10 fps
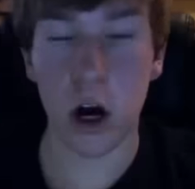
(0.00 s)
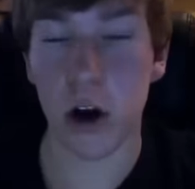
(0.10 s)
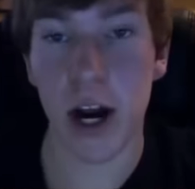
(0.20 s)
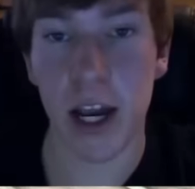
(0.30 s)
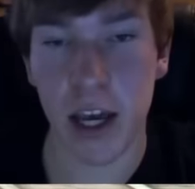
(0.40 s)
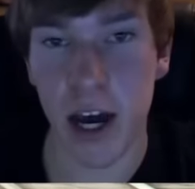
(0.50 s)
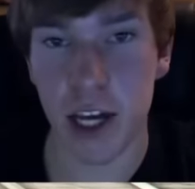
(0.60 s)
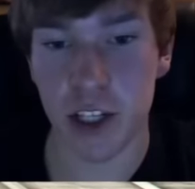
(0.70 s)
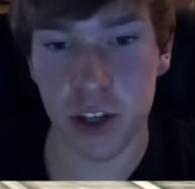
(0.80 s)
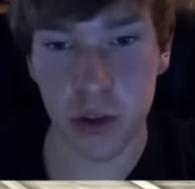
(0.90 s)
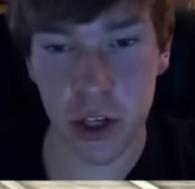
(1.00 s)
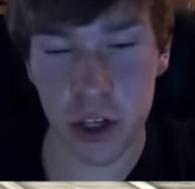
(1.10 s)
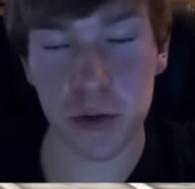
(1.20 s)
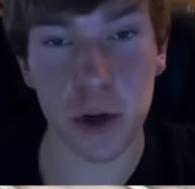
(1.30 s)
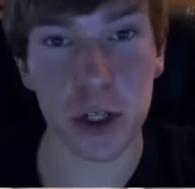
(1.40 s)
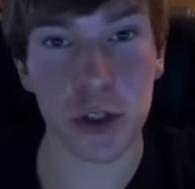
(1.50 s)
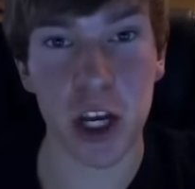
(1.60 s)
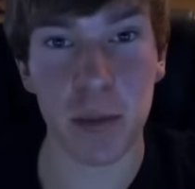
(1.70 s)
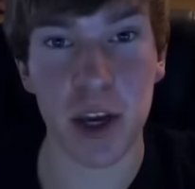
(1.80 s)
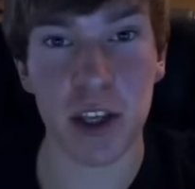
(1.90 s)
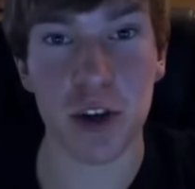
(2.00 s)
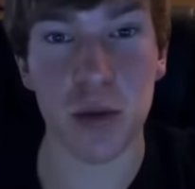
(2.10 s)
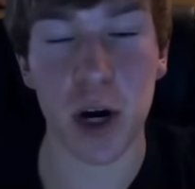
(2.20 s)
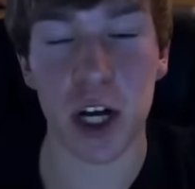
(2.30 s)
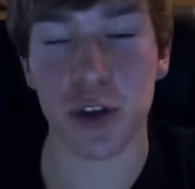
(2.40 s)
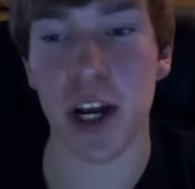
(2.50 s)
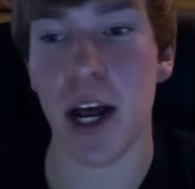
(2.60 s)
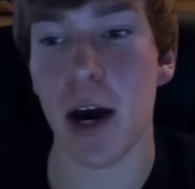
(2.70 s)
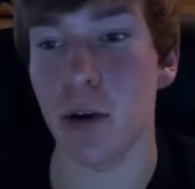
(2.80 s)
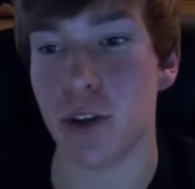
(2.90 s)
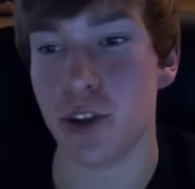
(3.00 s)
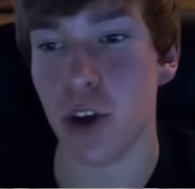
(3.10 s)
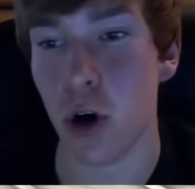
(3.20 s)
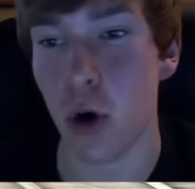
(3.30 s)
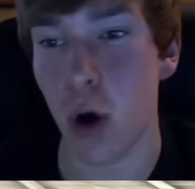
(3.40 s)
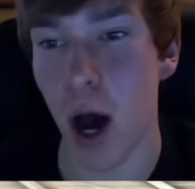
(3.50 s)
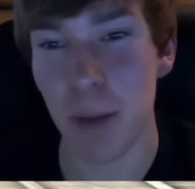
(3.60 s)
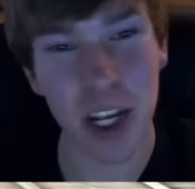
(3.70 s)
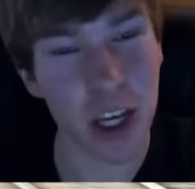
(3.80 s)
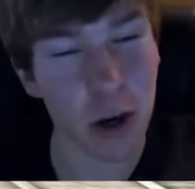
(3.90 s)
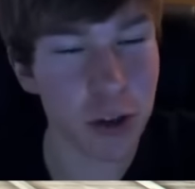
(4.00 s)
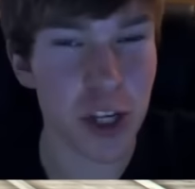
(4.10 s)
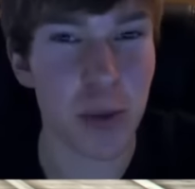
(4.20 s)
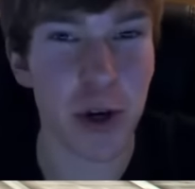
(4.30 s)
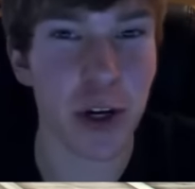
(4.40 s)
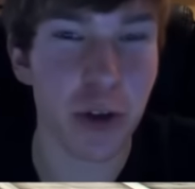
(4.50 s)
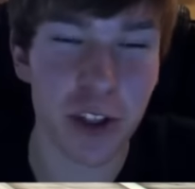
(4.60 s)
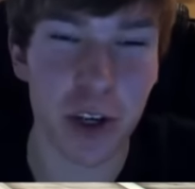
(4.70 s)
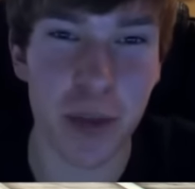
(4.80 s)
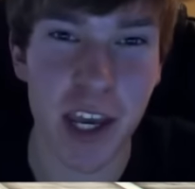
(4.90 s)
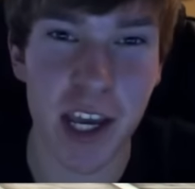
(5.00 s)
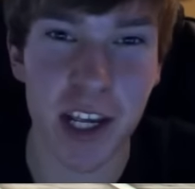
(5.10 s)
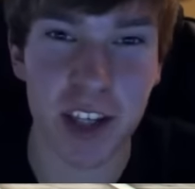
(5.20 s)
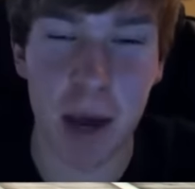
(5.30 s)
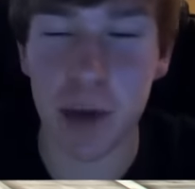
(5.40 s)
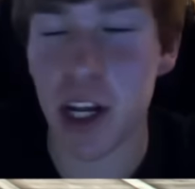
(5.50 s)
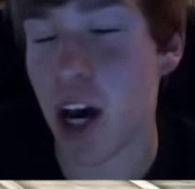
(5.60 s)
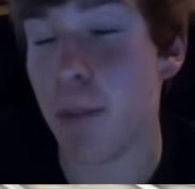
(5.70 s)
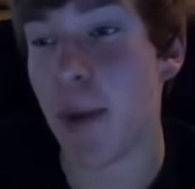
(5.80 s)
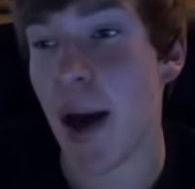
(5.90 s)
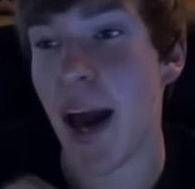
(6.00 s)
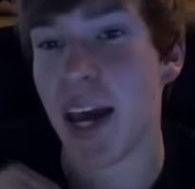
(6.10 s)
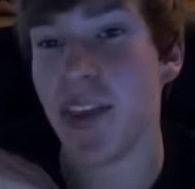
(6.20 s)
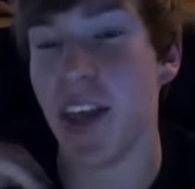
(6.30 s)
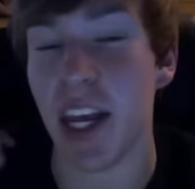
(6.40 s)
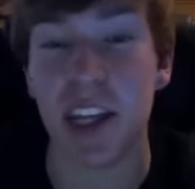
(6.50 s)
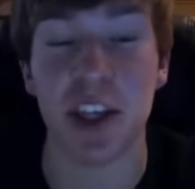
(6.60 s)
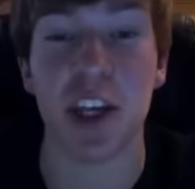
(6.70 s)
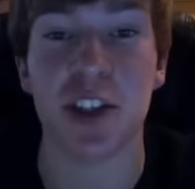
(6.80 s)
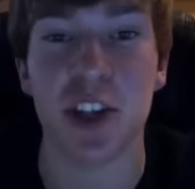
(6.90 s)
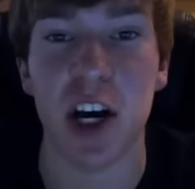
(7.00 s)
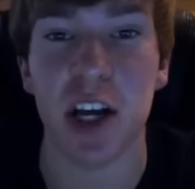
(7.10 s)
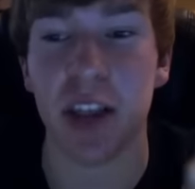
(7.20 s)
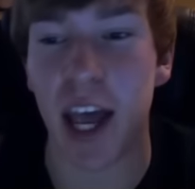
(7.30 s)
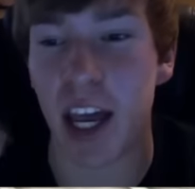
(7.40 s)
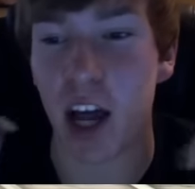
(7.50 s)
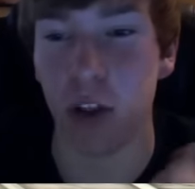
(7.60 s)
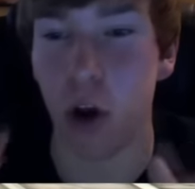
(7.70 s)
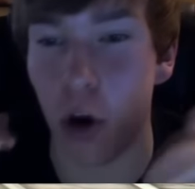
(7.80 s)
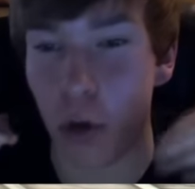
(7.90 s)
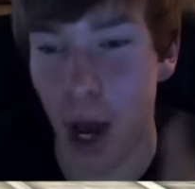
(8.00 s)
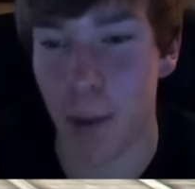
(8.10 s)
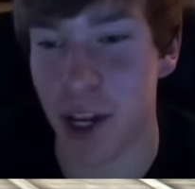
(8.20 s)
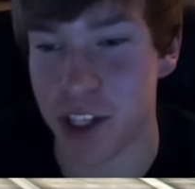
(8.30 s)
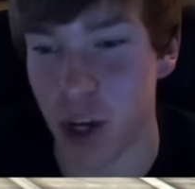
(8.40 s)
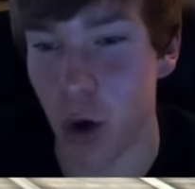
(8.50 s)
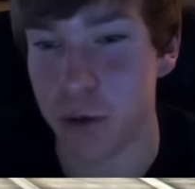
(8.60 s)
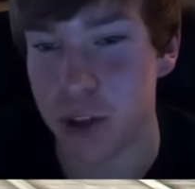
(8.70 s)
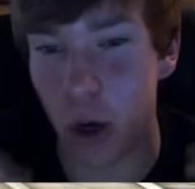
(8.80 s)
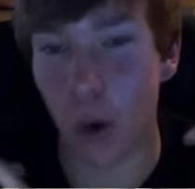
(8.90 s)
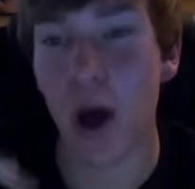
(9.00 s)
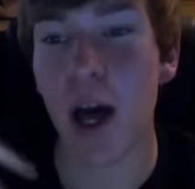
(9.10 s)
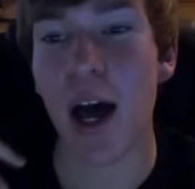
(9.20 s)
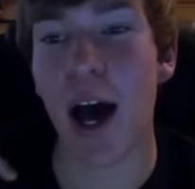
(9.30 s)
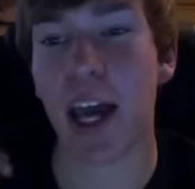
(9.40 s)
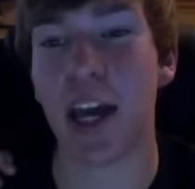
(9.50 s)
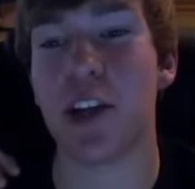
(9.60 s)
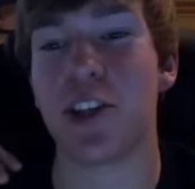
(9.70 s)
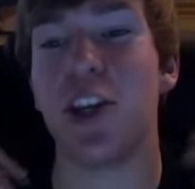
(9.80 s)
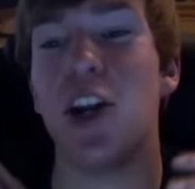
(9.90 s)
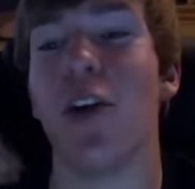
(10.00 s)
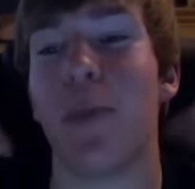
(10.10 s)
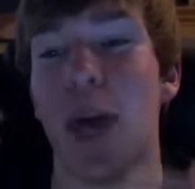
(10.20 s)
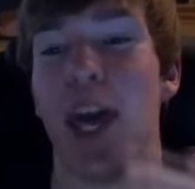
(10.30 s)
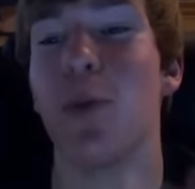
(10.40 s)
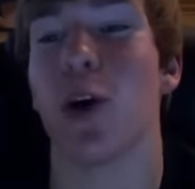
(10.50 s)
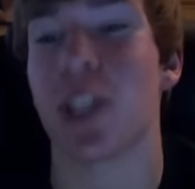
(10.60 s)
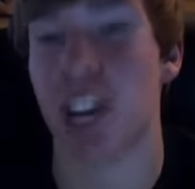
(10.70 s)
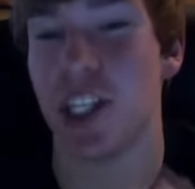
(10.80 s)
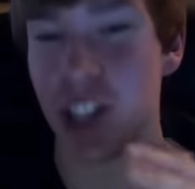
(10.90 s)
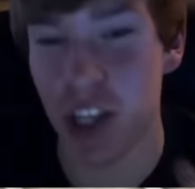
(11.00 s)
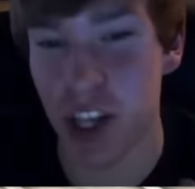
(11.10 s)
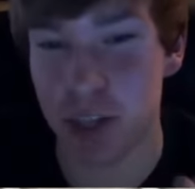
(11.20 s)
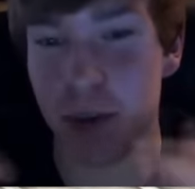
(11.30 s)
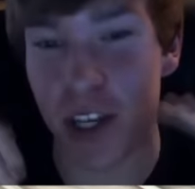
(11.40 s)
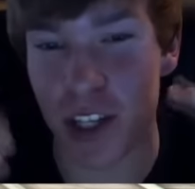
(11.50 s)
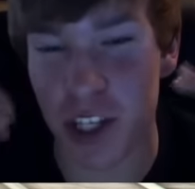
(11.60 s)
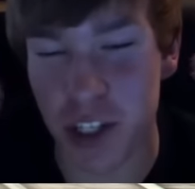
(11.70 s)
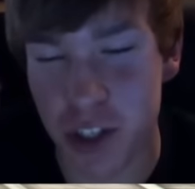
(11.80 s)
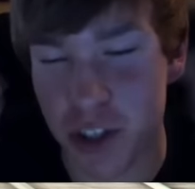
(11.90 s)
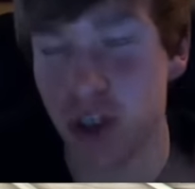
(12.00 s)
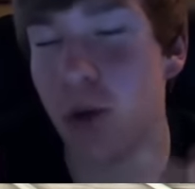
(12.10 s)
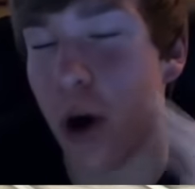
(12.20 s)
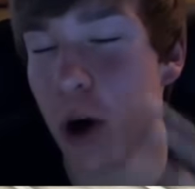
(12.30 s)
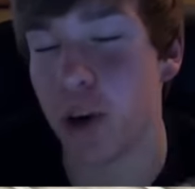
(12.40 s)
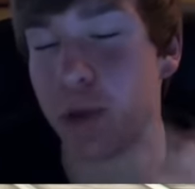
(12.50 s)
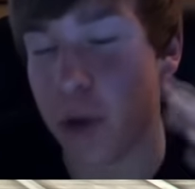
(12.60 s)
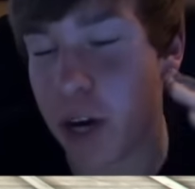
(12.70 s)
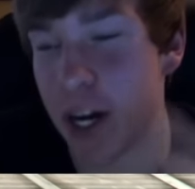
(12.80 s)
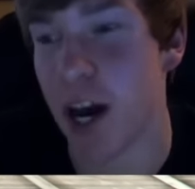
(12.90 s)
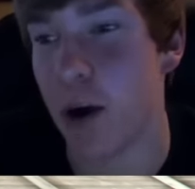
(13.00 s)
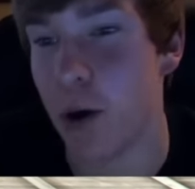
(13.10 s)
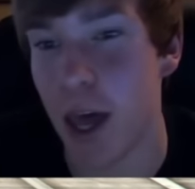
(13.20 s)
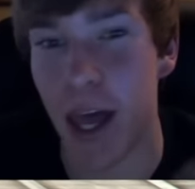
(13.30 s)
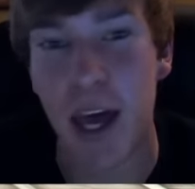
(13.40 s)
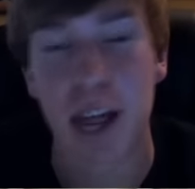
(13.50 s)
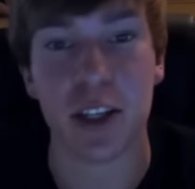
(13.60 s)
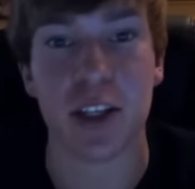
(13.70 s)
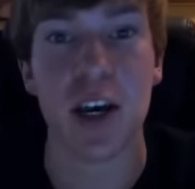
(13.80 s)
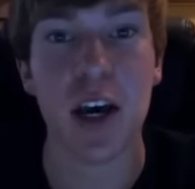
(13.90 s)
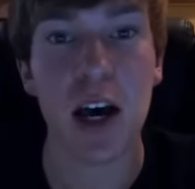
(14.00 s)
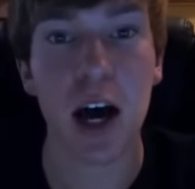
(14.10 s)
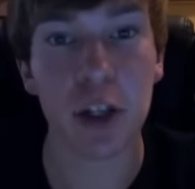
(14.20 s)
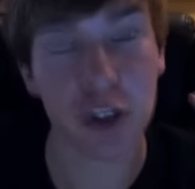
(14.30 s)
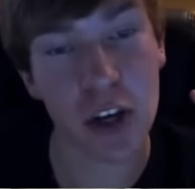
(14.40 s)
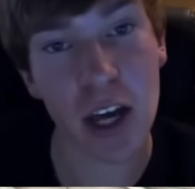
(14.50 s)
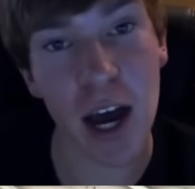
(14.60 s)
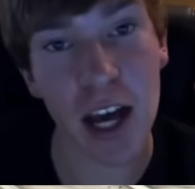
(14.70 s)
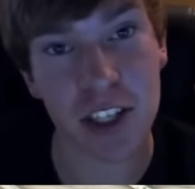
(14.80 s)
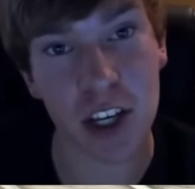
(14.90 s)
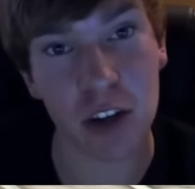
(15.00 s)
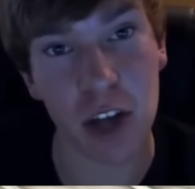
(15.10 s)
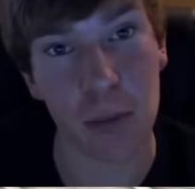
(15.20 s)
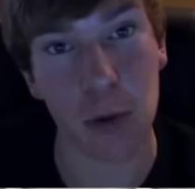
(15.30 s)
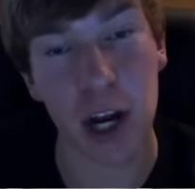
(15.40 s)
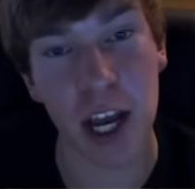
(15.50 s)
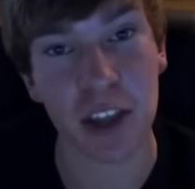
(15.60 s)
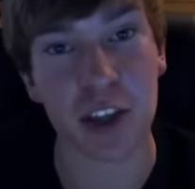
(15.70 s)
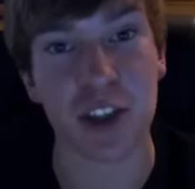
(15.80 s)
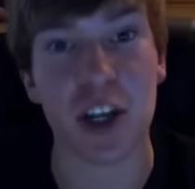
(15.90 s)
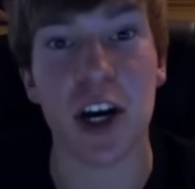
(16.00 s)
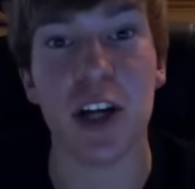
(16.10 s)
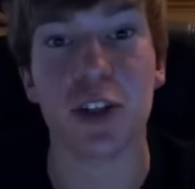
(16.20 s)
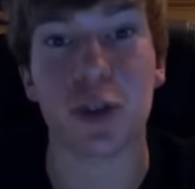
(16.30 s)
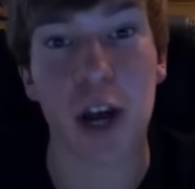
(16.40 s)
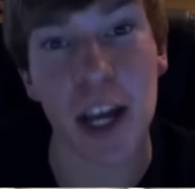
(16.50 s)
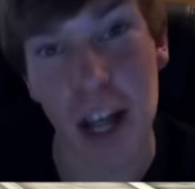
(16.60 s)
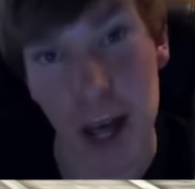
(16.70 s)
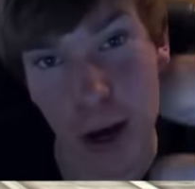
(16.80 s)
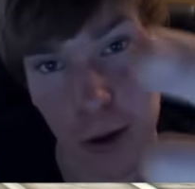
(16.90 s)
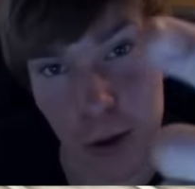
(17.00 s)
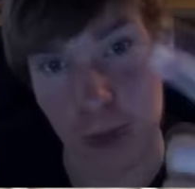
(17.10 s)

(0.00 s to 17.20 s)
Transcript: Alright guys, so this is frustrating me too much right now, so I'm gonna go somewhere and do some things, I'm gonna come back and then hit this stunt, like, alone by myself, so I can just, you know, like, pay more attention to this, because it's just so hard for me right now, and I'll show you guys the clip when I hit the stunt right now.